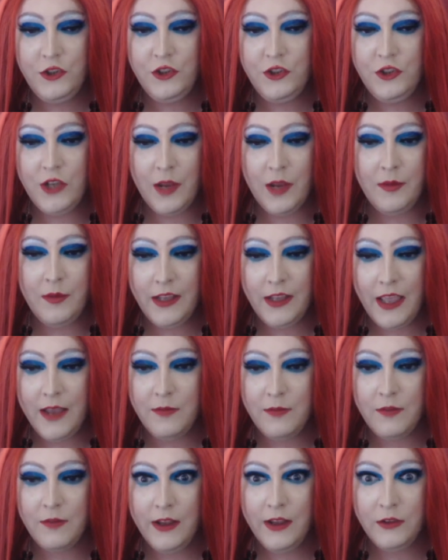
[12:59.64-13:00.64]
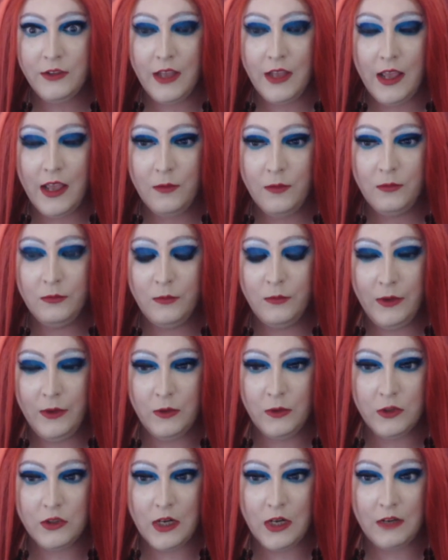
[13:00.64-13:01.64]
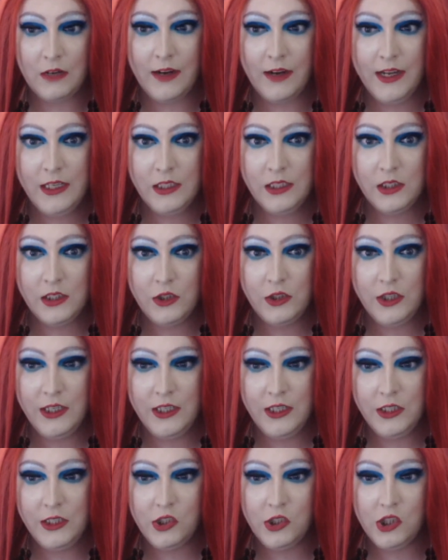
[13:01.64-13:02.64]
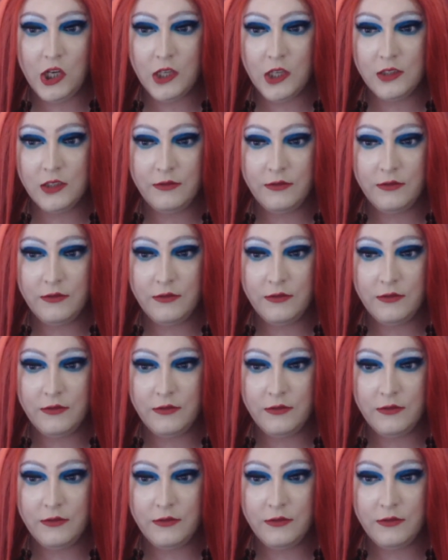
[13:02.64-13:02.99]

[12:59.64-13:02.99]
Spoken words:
Gemma came around and we watched Drag Race, so she's just